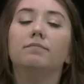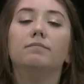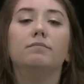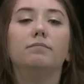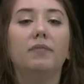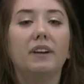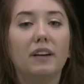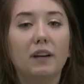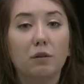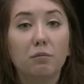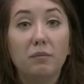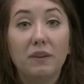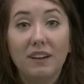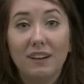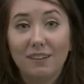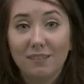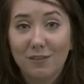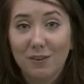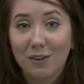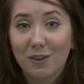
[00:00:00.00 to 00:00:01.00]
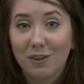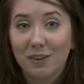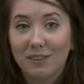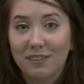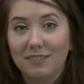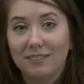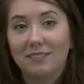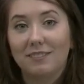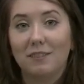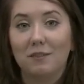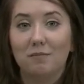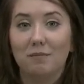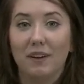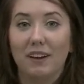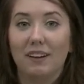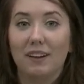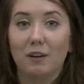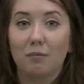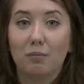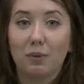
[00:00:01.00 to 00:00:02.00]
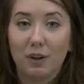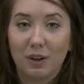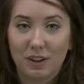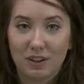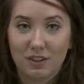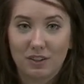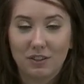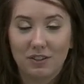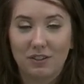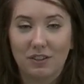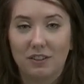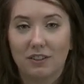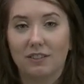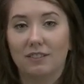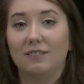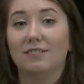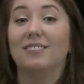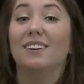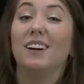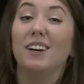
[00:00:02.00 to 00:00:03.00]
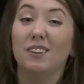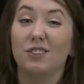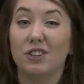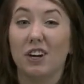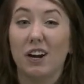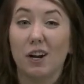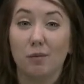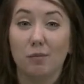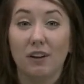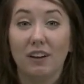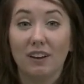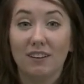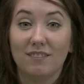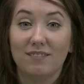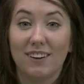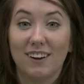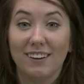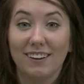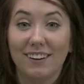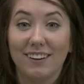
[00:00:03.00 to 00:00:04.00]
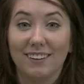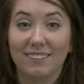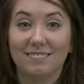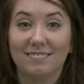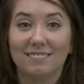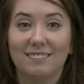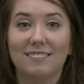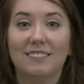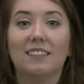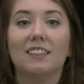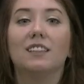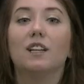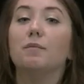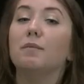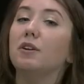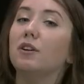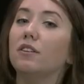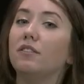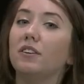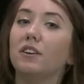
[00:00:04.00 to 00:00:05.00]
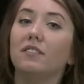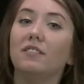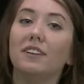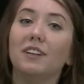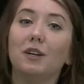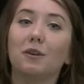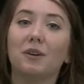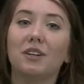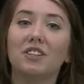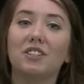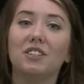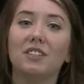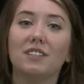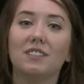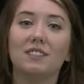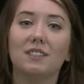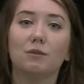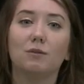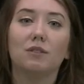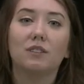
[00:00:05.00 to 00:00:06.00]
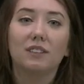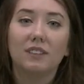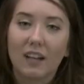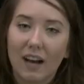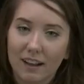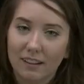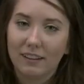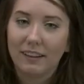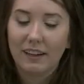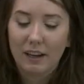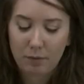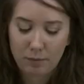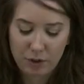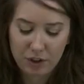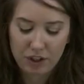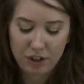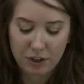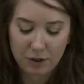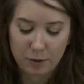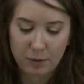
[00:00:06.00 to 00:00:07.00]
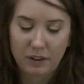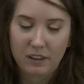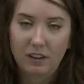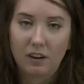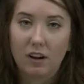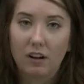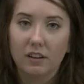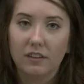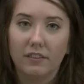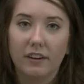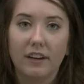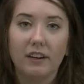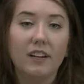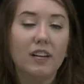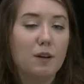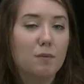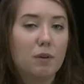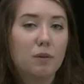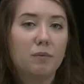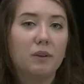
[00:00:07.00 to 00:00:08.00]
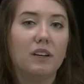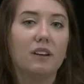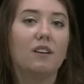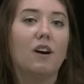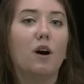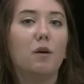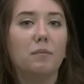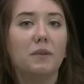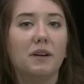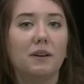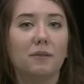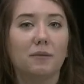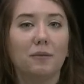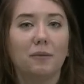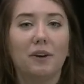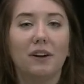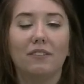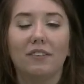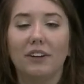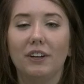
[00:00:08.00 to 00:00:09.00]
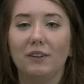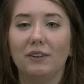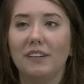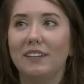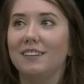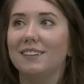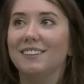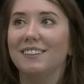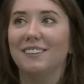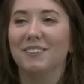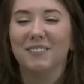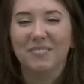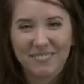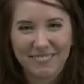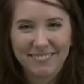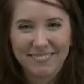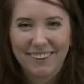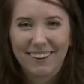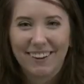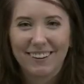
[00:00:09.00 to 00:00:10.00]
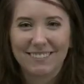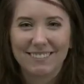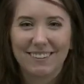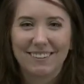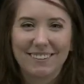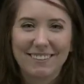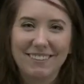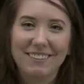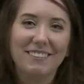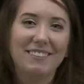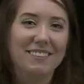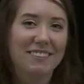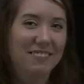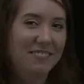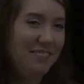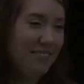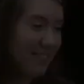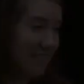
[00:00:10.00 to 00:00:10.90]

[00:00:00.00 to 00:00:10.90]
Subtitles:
Make it meaningful, make it personal, and try to make it funny. Let me know if you have any questions, and I will gladly get to you with all of it. Email me, call me, whatever you need to do. I'll talk to you soon.